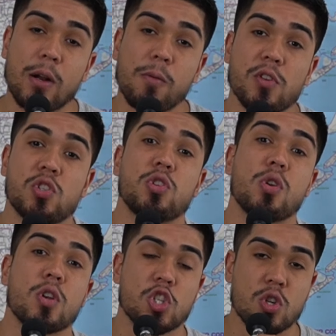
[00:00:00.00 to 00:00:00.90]
that over to
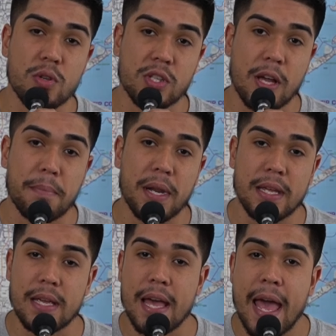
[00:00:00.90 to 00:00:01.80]
your insurance
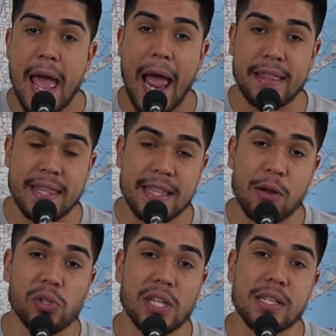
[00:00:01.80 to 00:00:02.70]
company, and then they
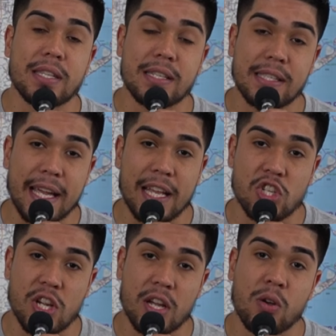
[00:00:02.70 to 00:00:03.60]
release the second
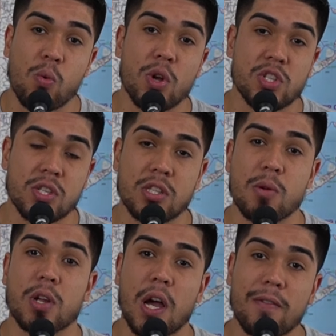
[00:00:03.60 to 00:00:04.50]
check, which is the
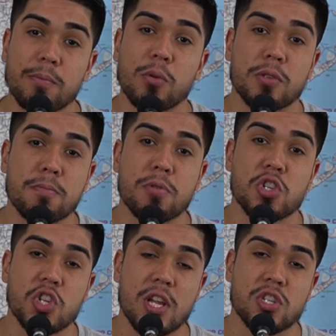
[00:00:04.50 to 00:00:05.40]
recoverable
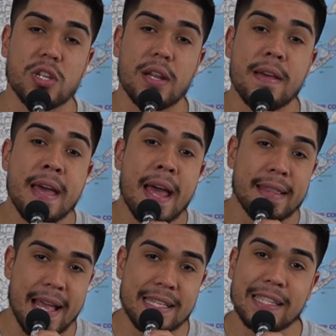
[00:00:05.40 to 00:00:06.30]
depreciation.
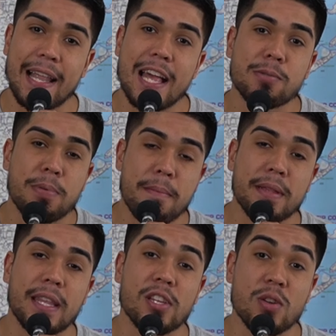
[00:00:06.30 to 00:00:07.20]
That's the last
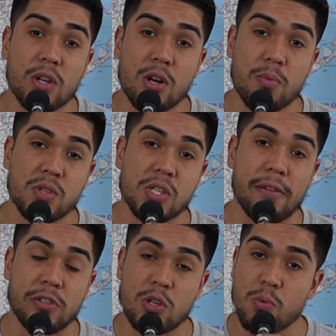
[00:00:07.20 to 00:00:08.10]
payment that you're going to
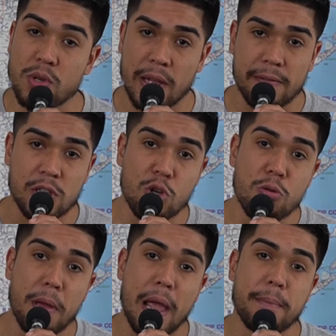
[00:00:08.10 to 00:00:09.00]
receive. So you'll receive two
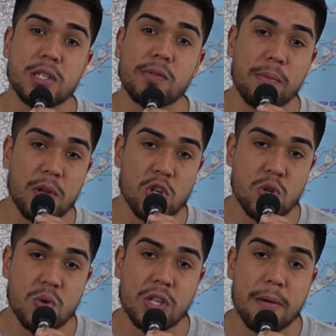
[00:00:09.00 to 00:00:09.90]
payments from your
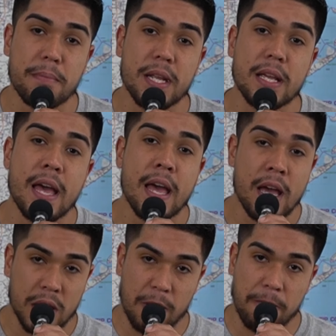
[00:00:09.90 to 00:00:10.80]
insurance company,
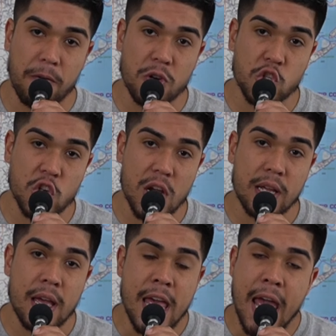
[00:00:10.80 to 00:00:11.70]
their first
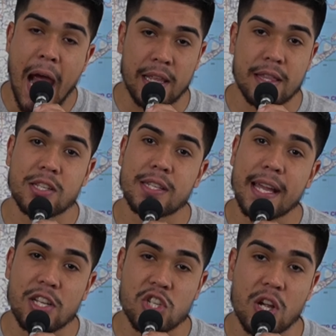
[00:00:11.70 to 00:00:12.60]
check, and then the
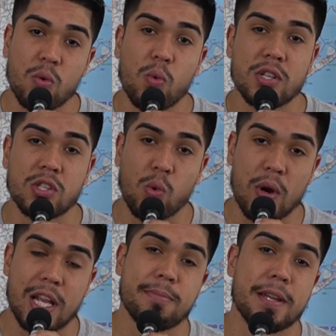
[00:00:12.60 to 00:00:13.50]
second check once the
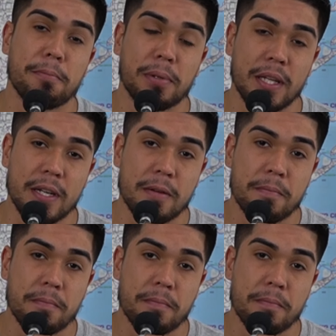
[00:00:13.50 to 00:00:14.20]
work has been completed.